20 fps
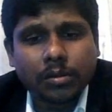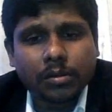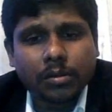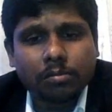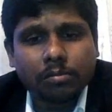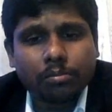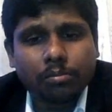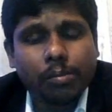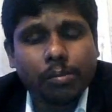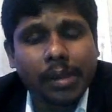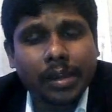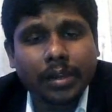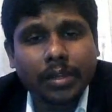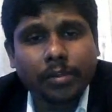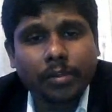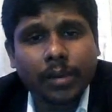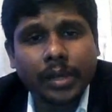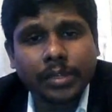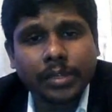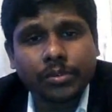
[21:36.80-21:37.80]
mobile
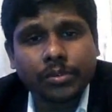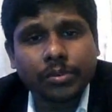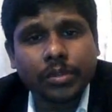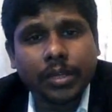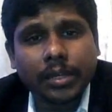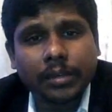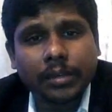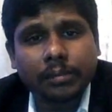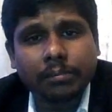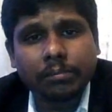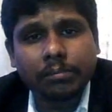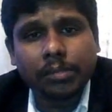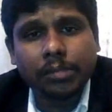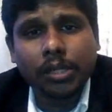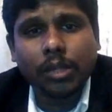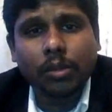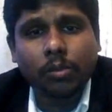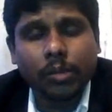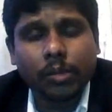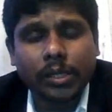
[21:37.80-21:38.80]
device to the
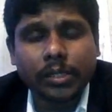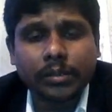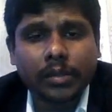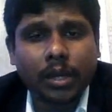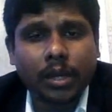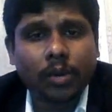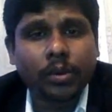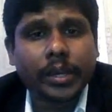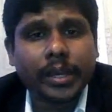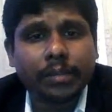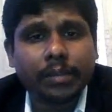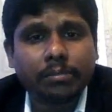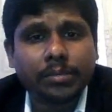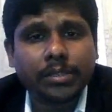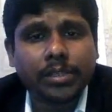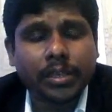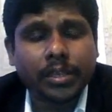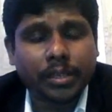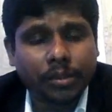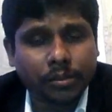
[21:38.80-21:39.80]
middleware, how can be
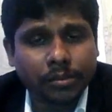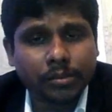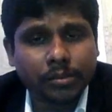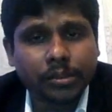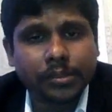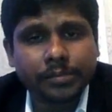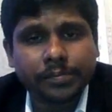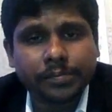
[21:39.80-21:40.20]
secured?